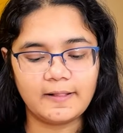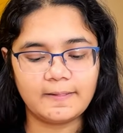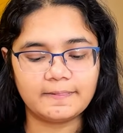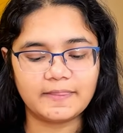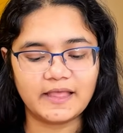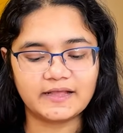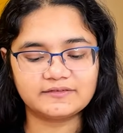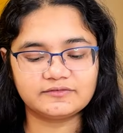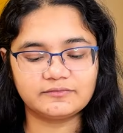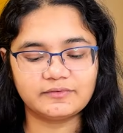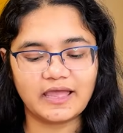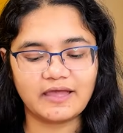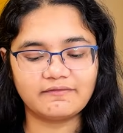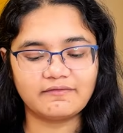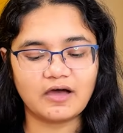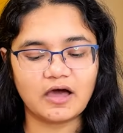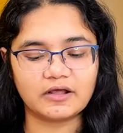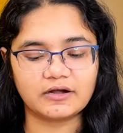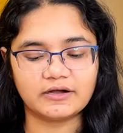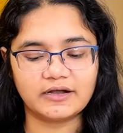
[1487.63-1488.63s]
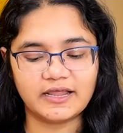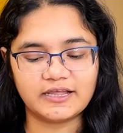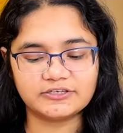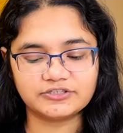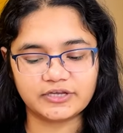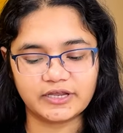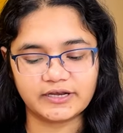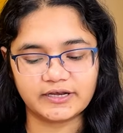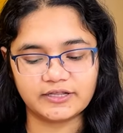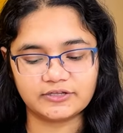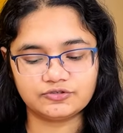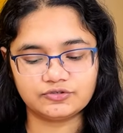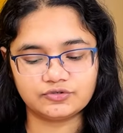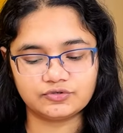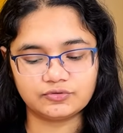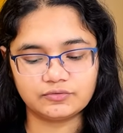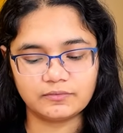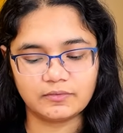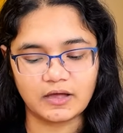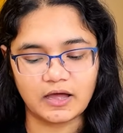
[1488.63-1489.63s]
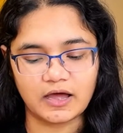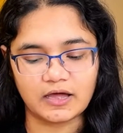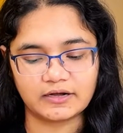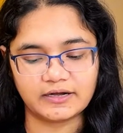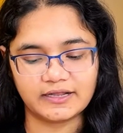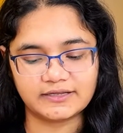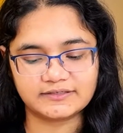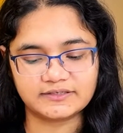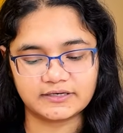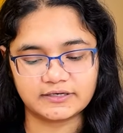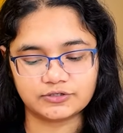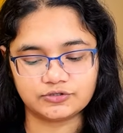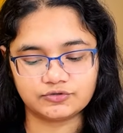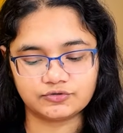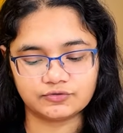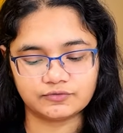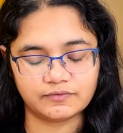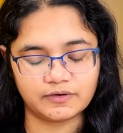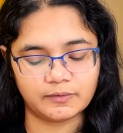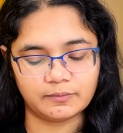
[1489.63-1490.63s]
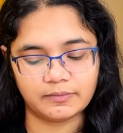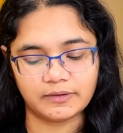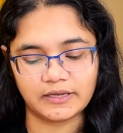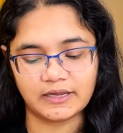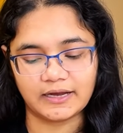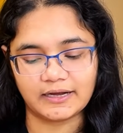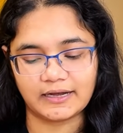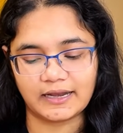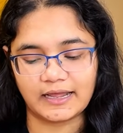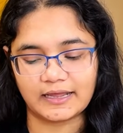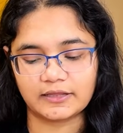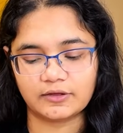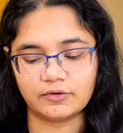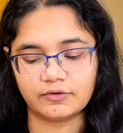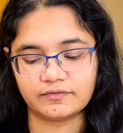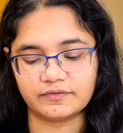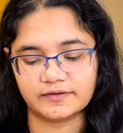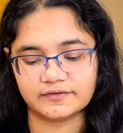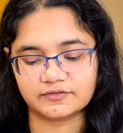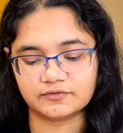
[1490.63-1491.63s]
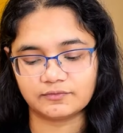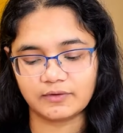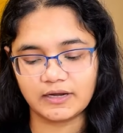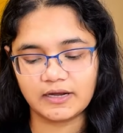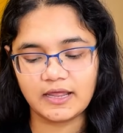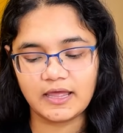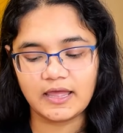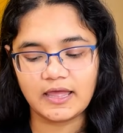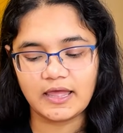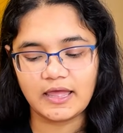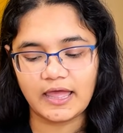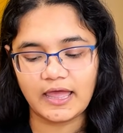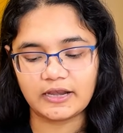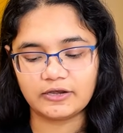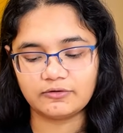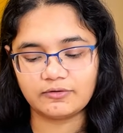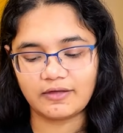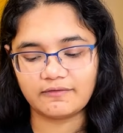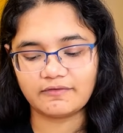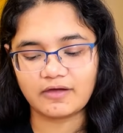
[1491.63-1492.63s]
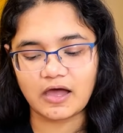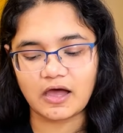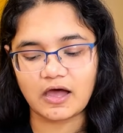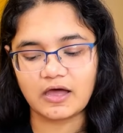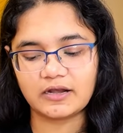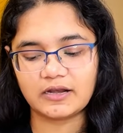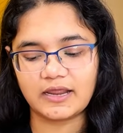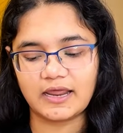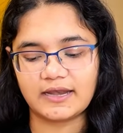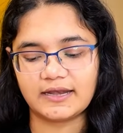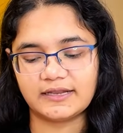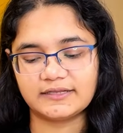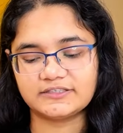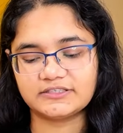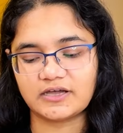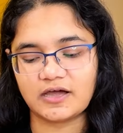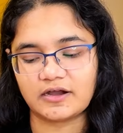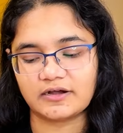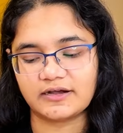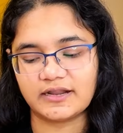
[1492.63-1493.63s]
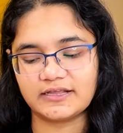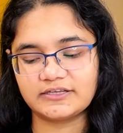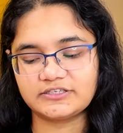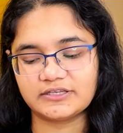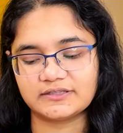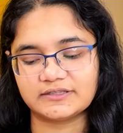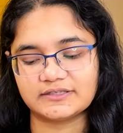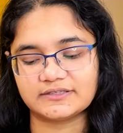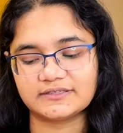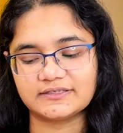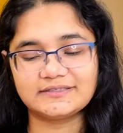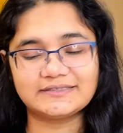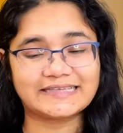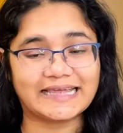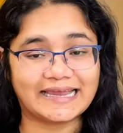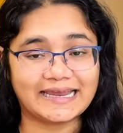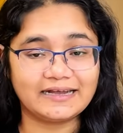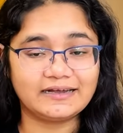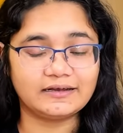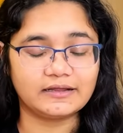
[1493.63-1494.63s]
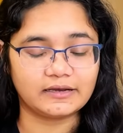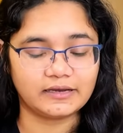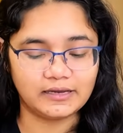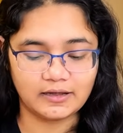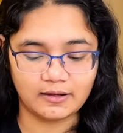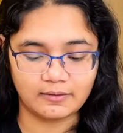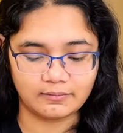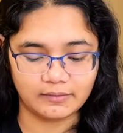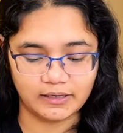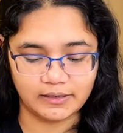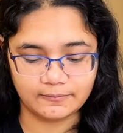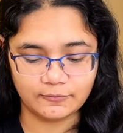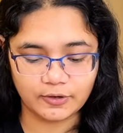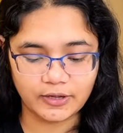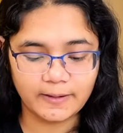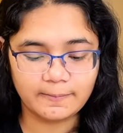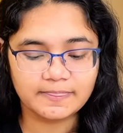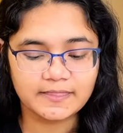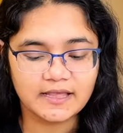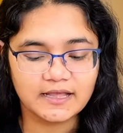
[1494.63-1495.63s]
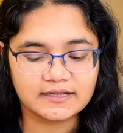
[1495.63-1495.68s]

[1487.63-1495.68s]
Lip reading: Next, we have R dash NH2. R dash NH2 will be attacking on this one, and you have RNH R dash, and this is secondary amine. Okay.